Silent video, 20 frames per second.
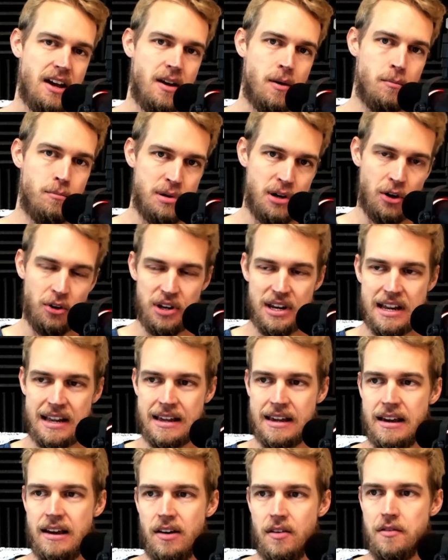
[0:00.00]

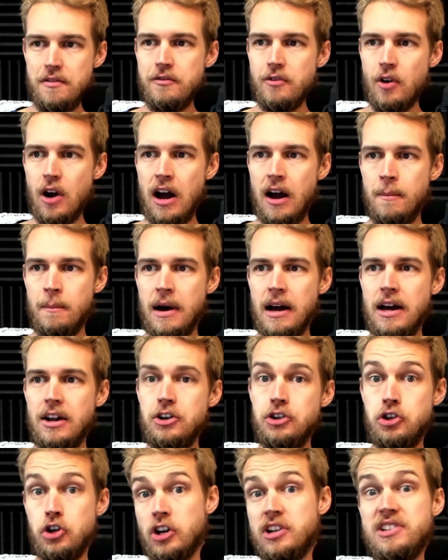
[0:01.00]
building from
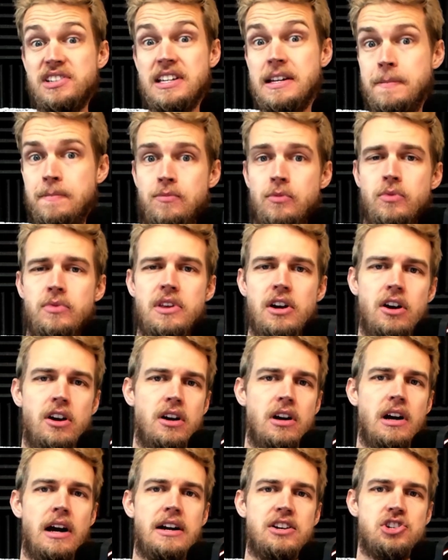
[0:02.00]
Dirksen.
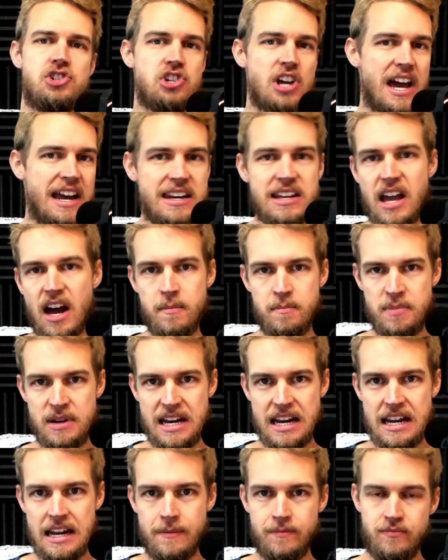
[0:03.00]
They're a shed
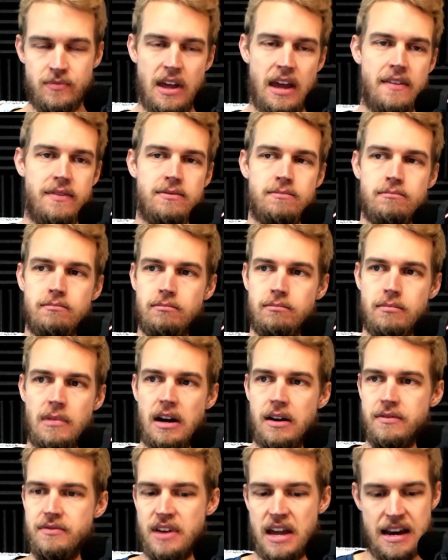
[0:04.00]
company, and
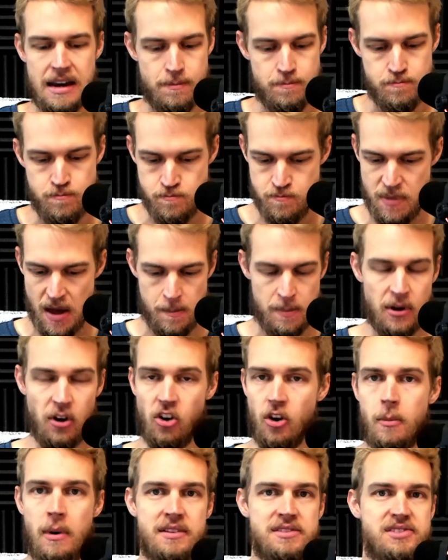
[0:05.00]
they build
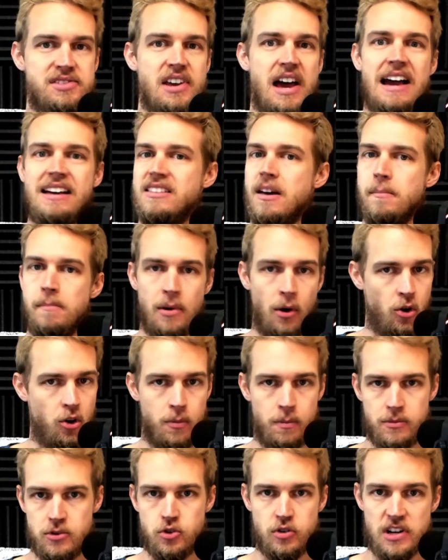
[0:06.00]
them on site. They build
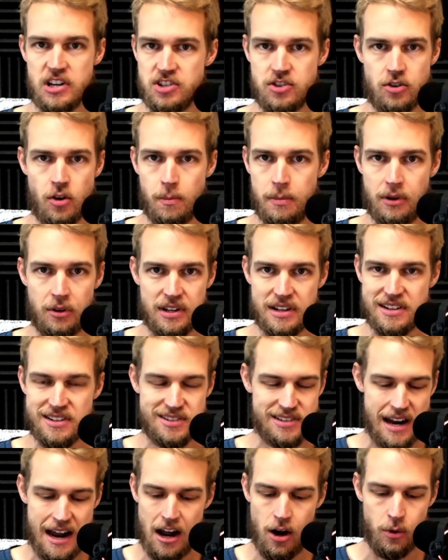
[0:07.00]
them traditional building
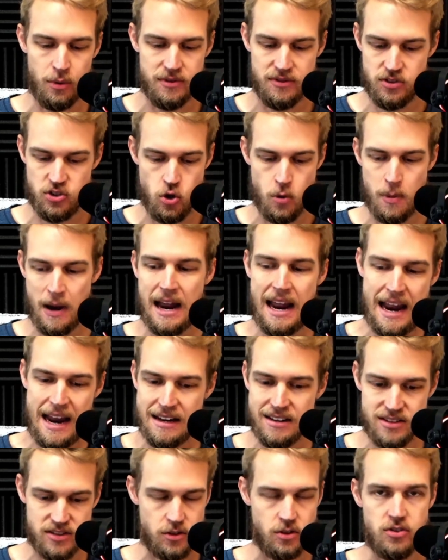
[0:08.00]
style with
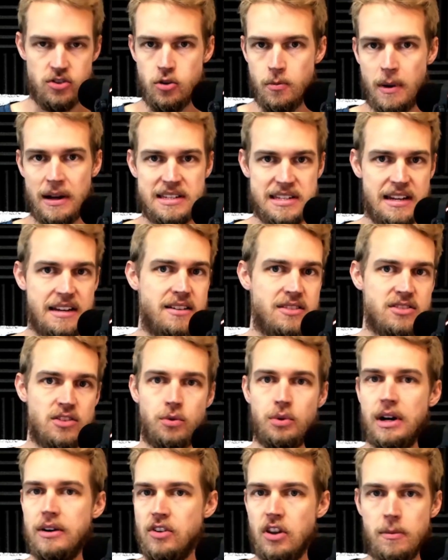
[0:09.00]
2x8s or 2x10s or
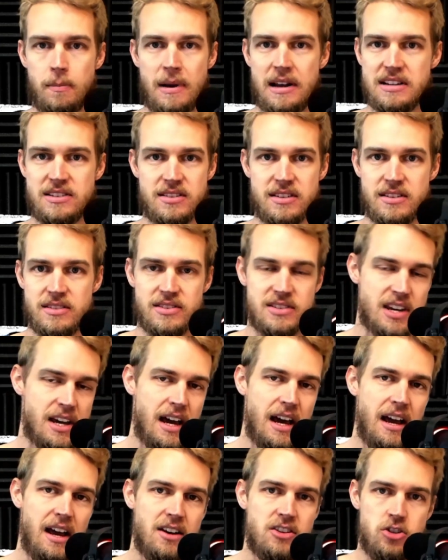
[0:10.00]
whatever the base is,
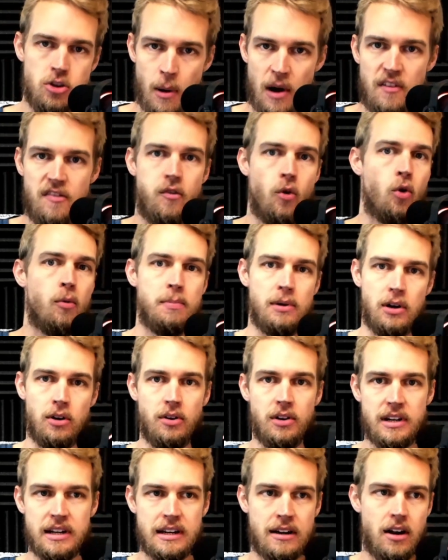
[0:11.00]
2x4
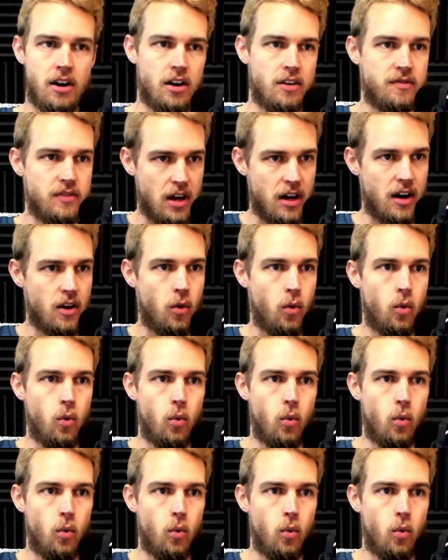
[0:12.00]
building or